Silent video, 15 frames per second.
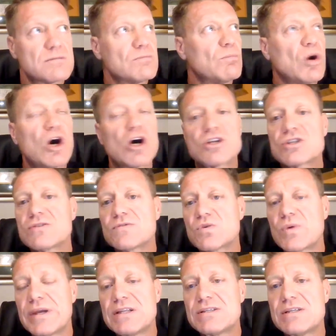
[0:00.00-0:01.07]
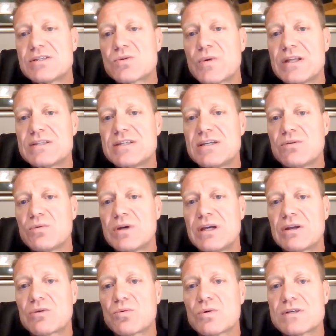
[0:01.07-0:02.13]
March of 2020, where
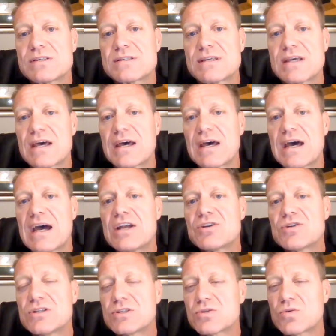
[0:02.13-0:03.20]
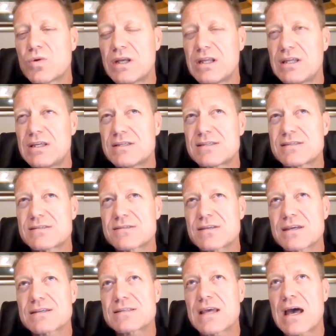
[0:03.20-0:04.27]
it was
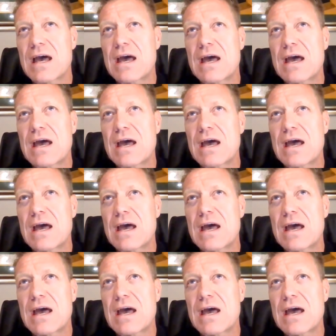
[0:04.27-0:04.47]
126